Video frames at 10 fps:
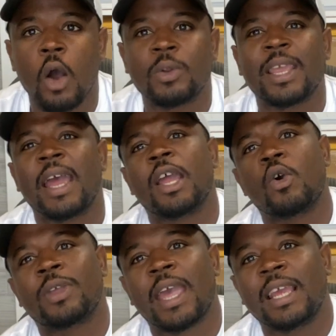Okay,
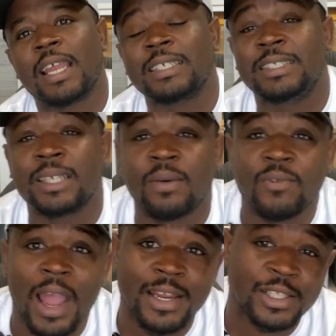okay, let's
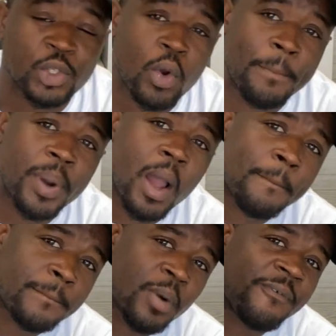jump right into it.
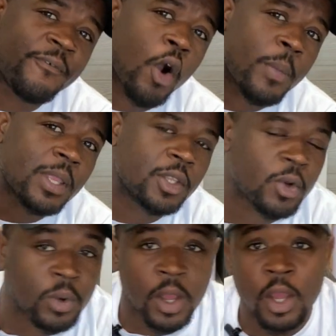But before we
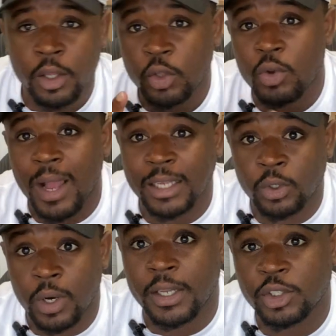do, you guys
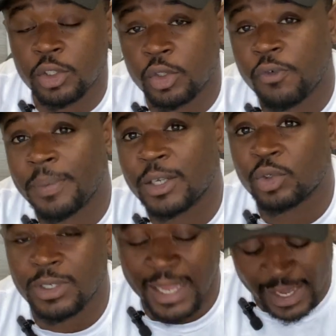I need you to do for me. I
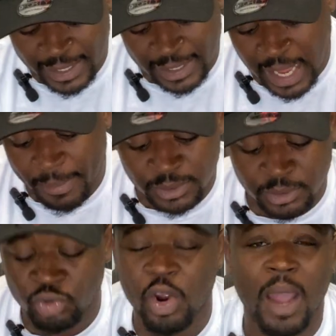need you to like, comment,
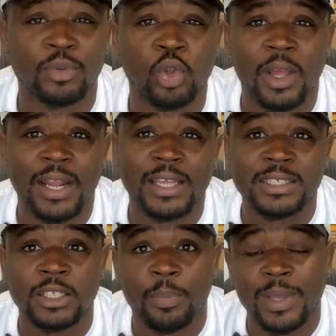subscribe, do all that
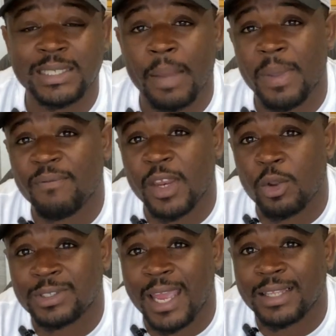good stuff because I make
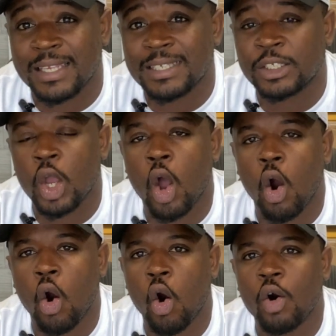videos like this
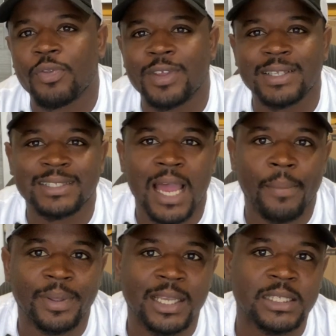all the
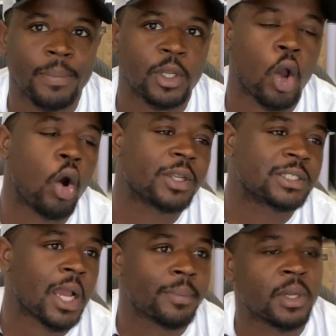time. And yes, I mean all the
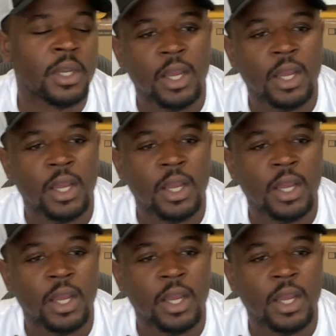time.